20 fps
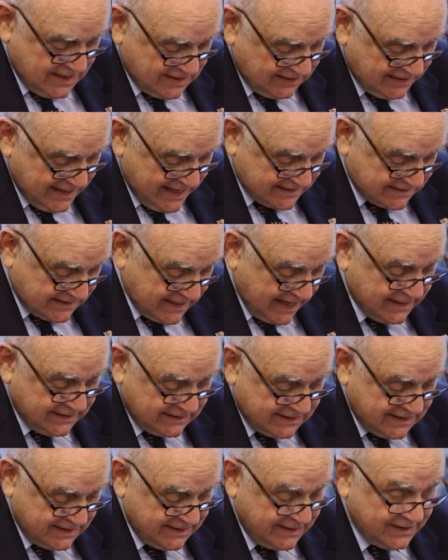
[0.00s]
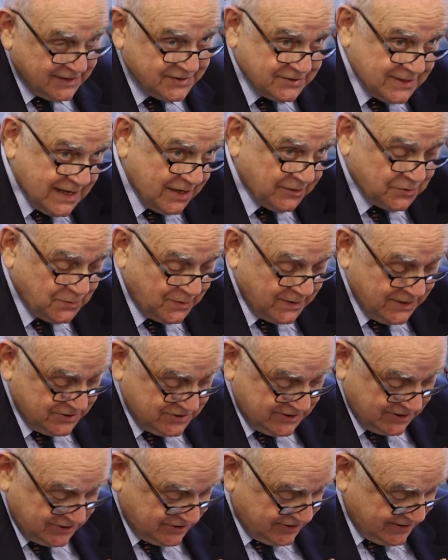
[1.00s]
The last 19 years, now
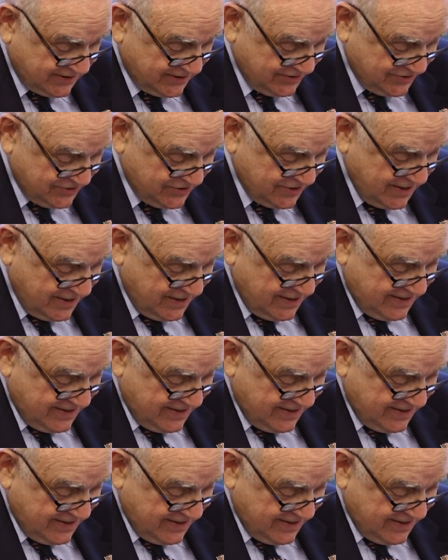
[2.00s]
26 years,